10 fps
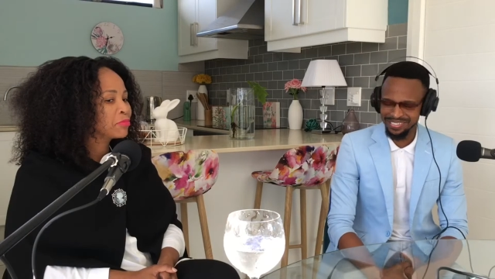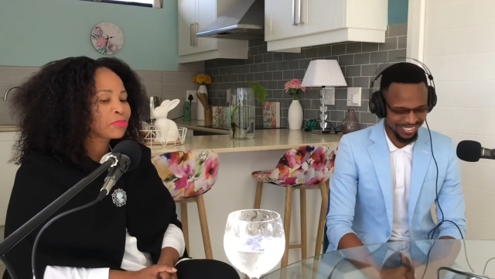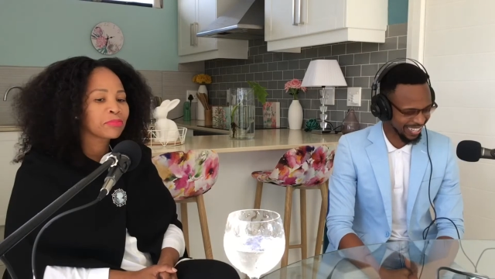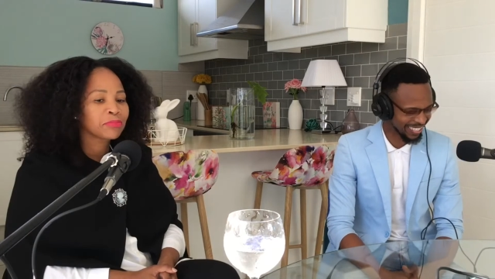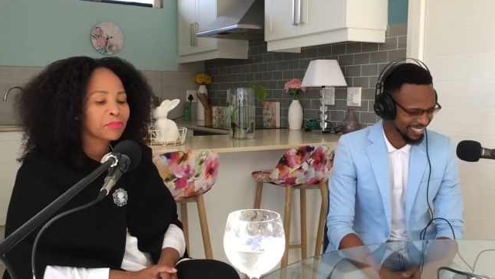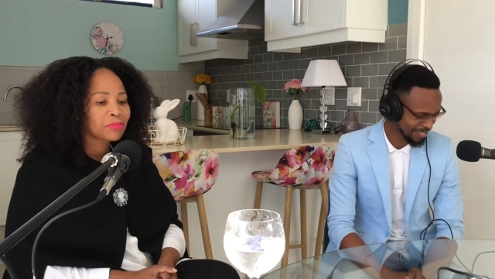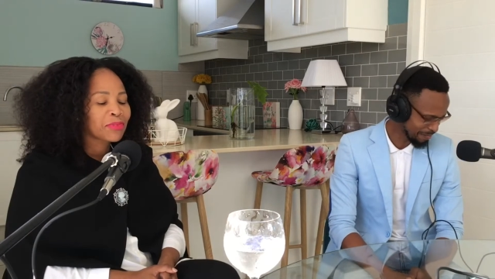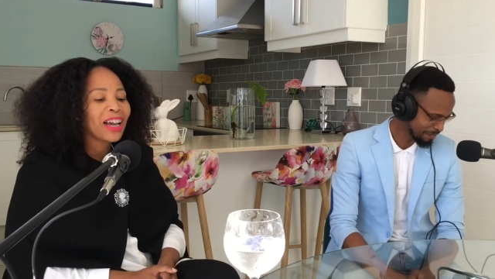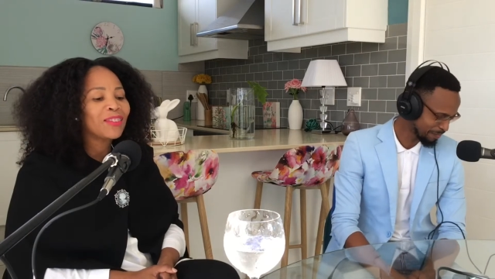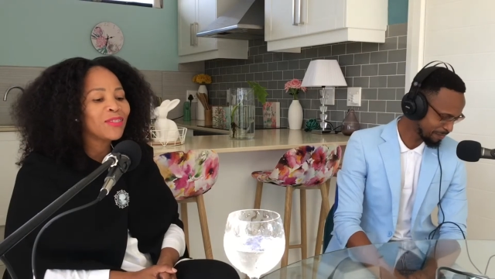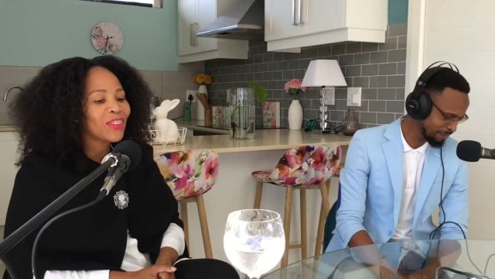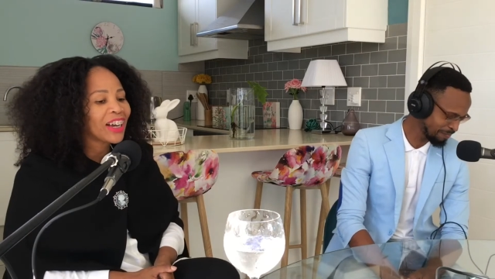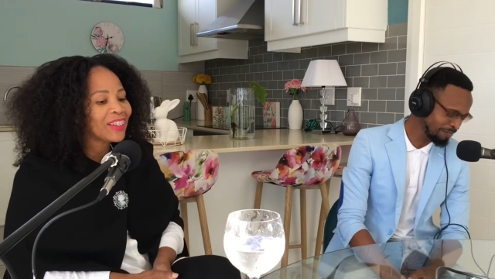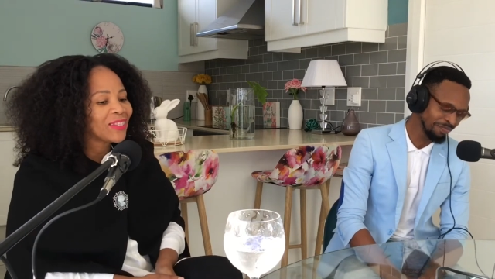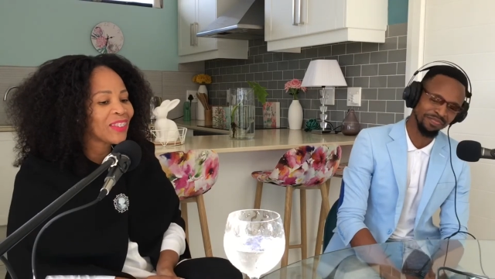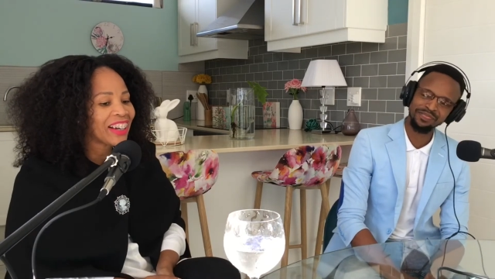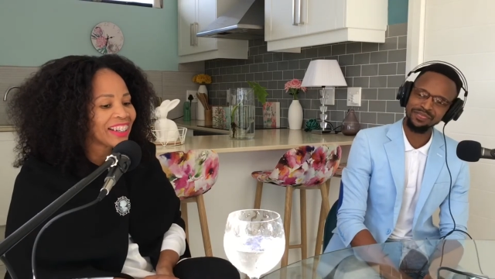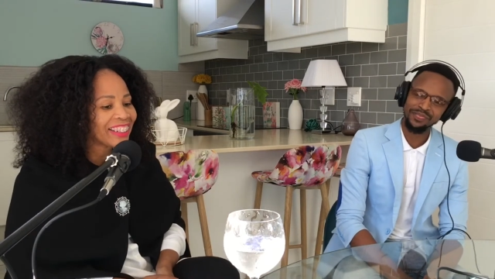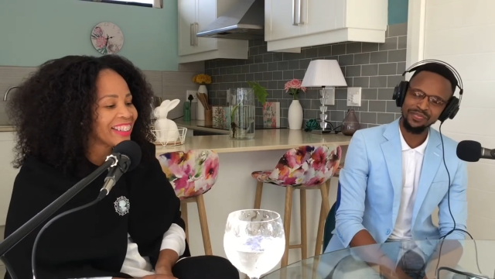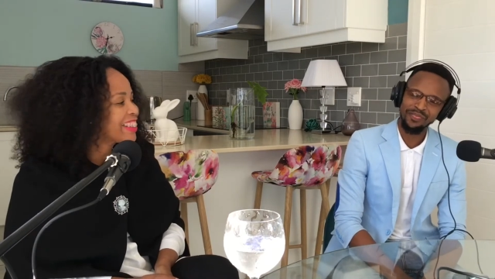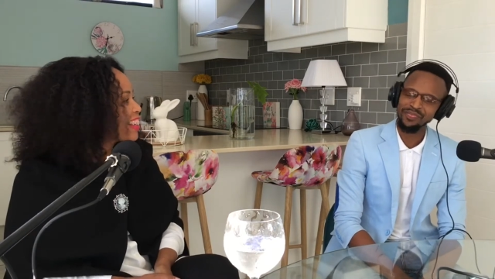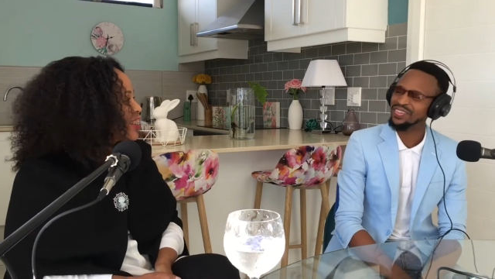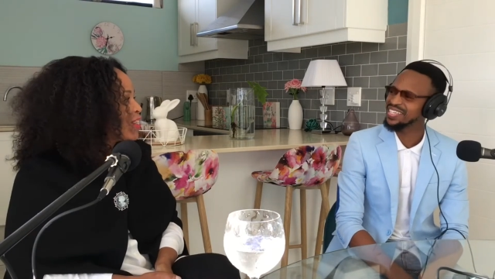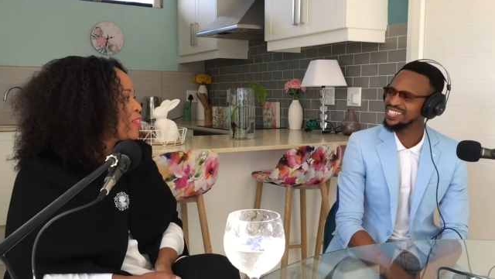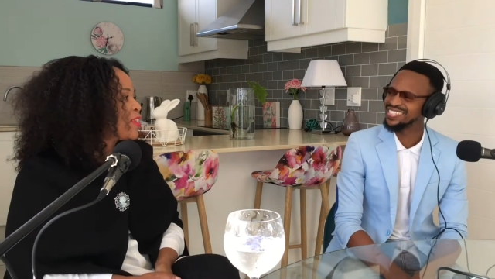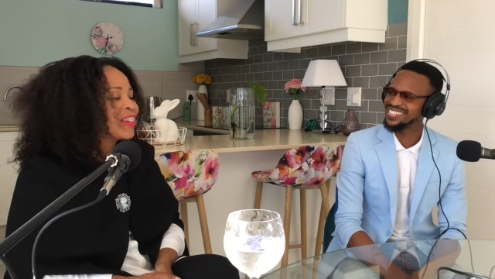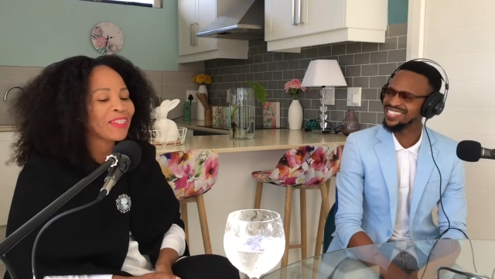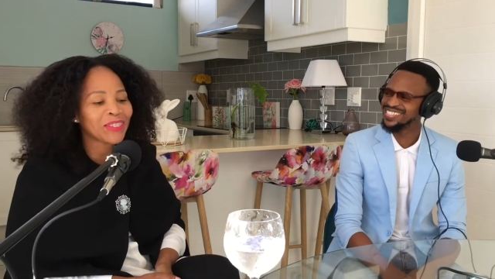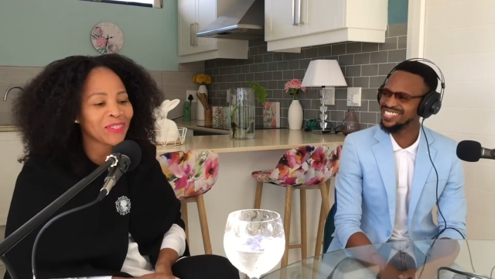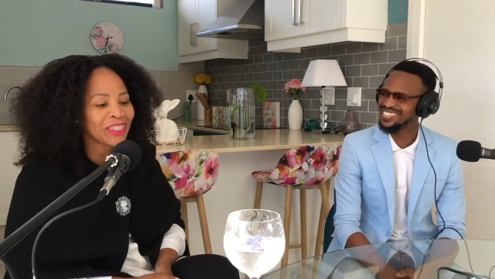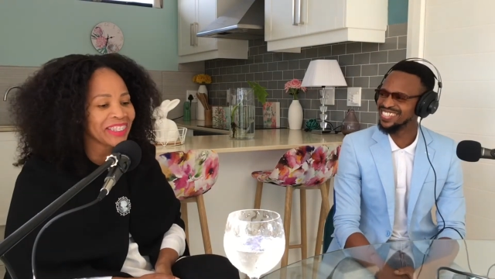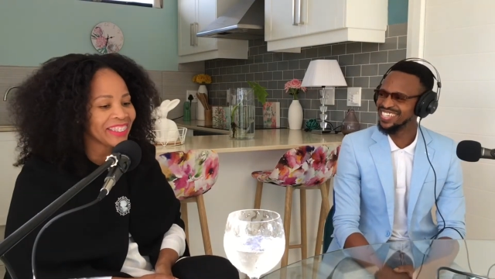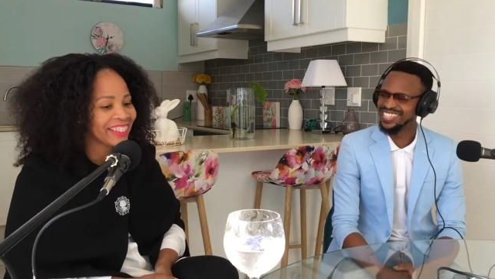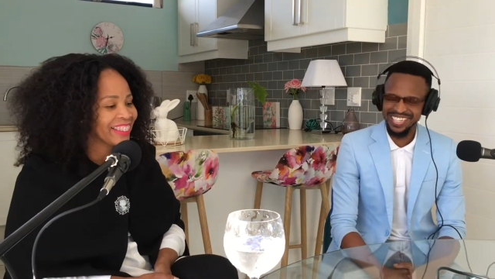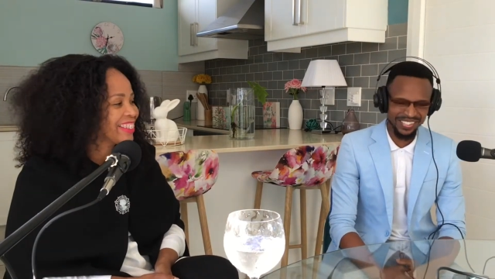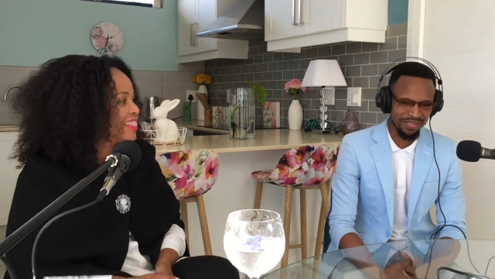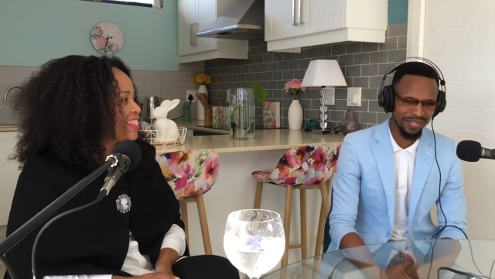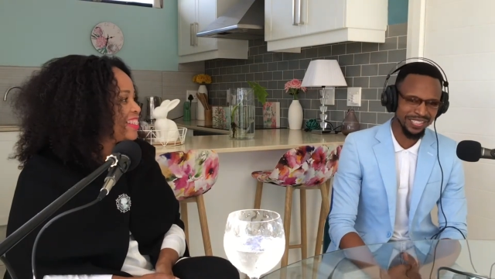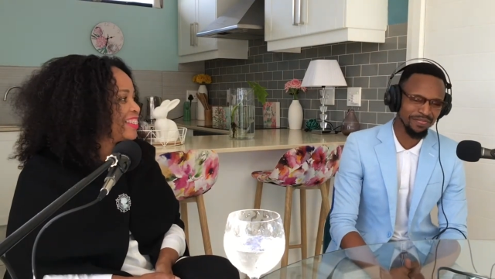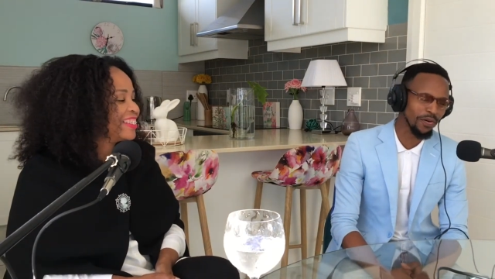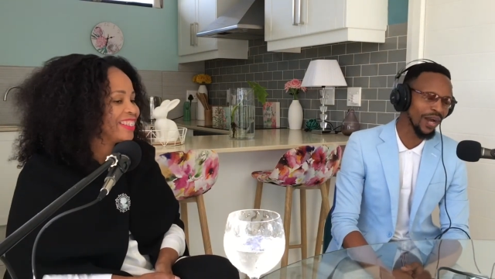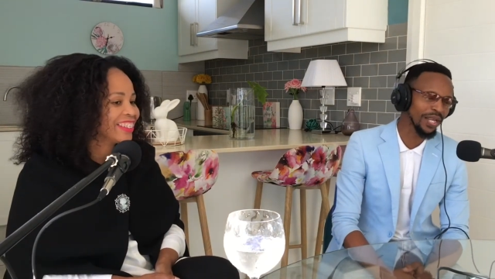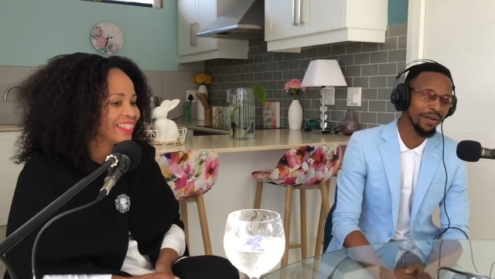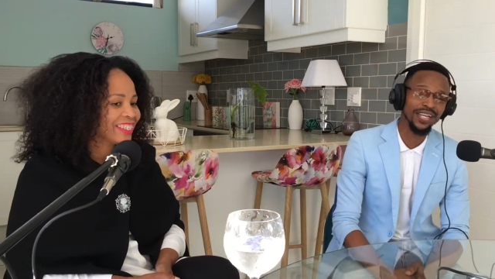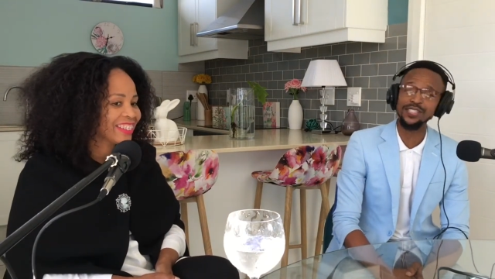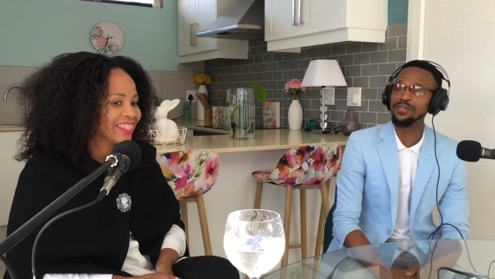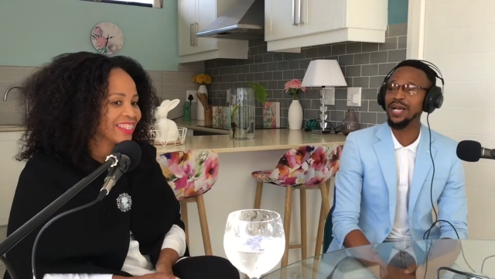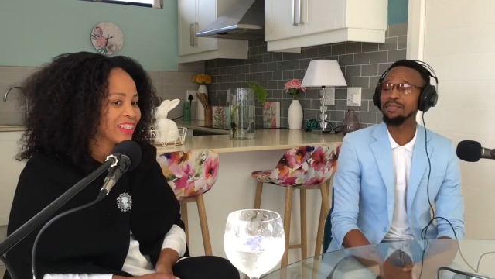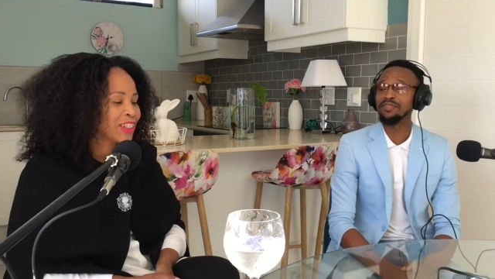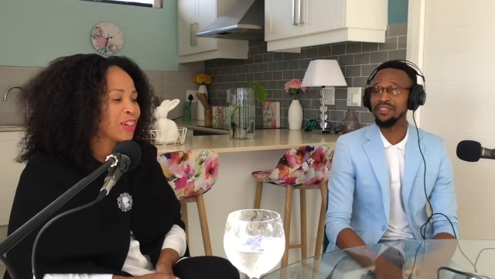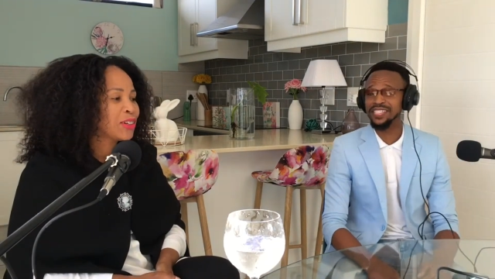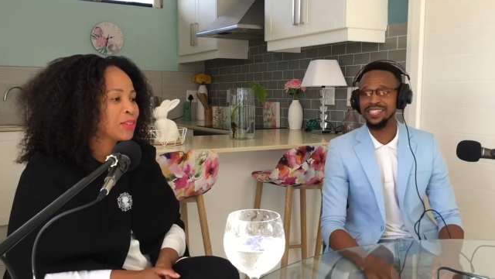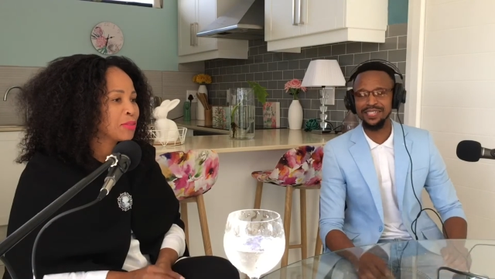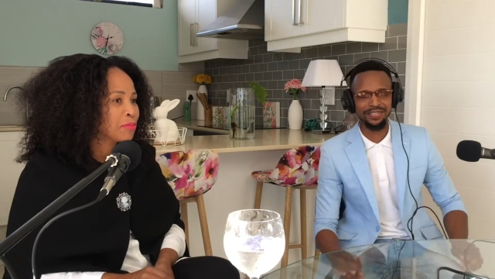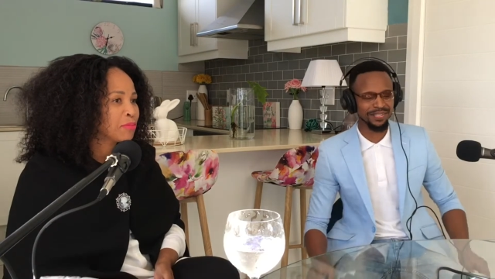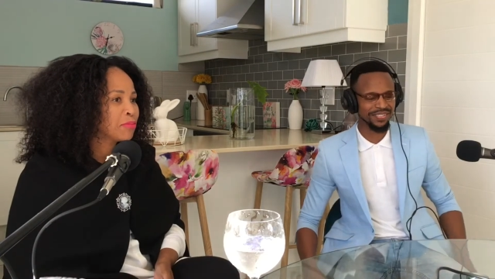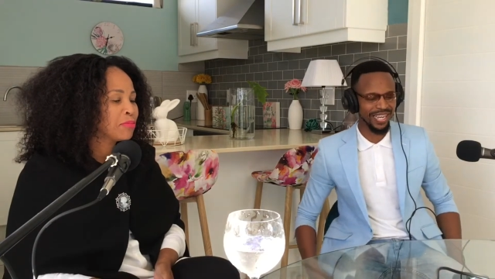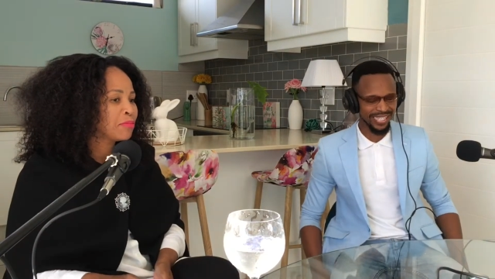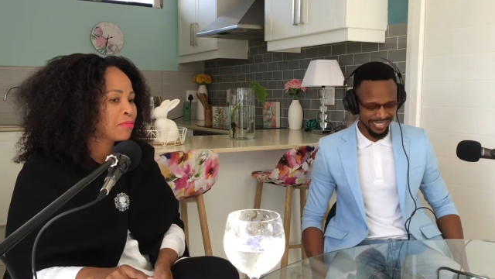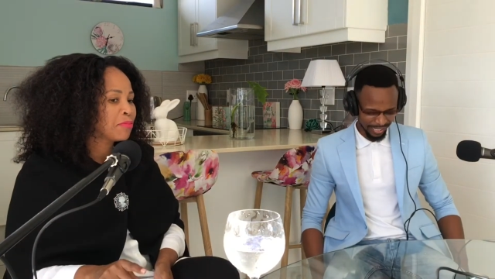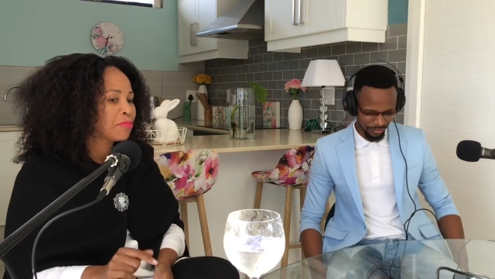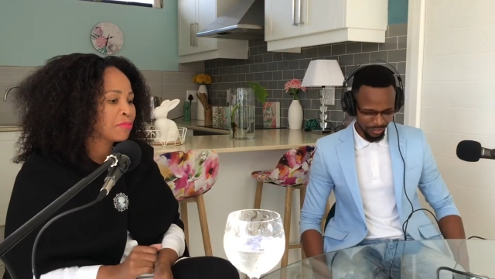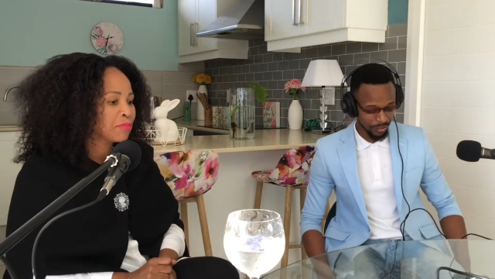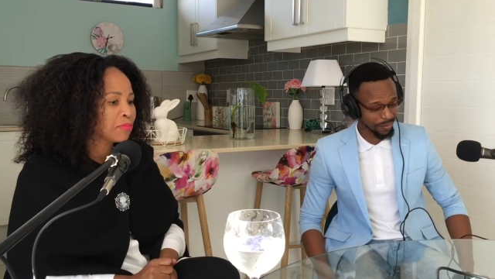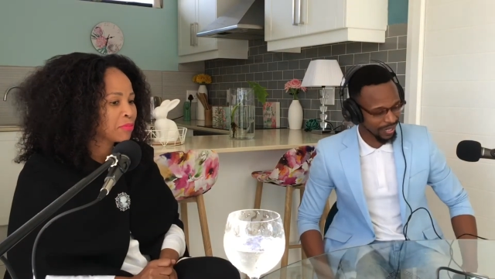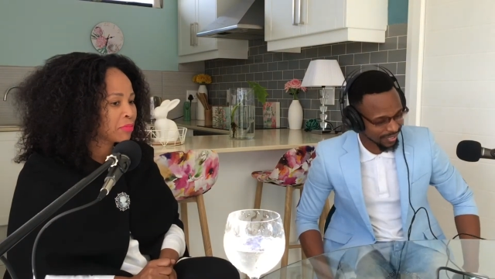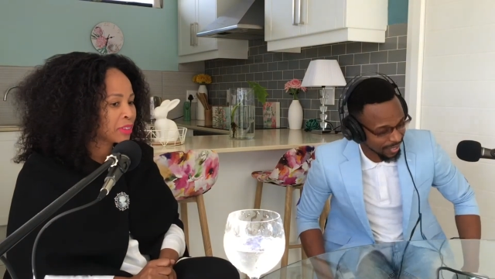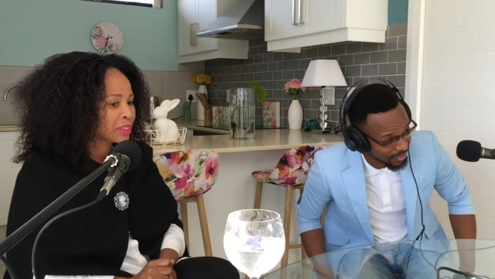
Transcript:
Speaker 1: today?
Speaker 2: I'm fine, fine. Thank you for having me.
Speaker 1: Thank you so much for allowing us to come and visit you today. It's actually going to be an